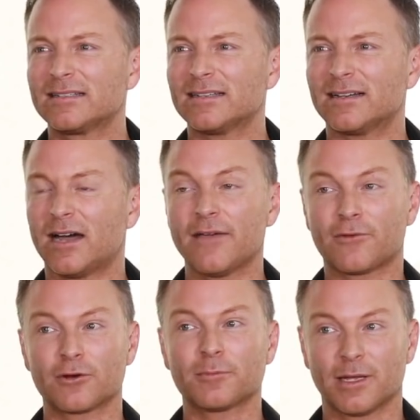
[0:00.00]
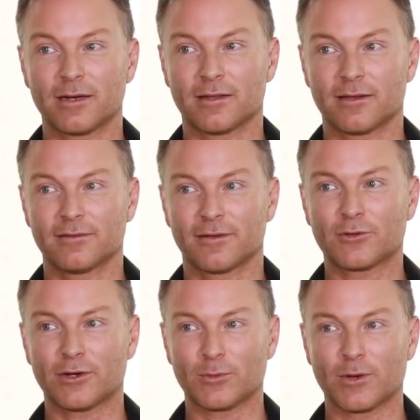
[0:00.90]
No, I have contemplated though. I'll
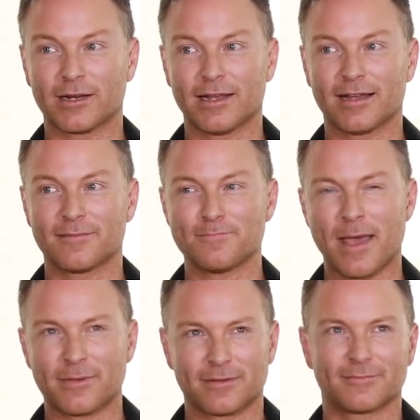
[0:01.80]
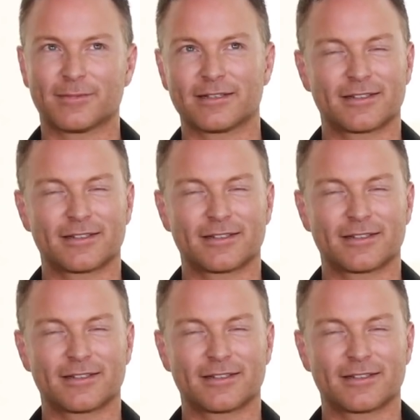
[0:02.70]
try to work it out, map it, but it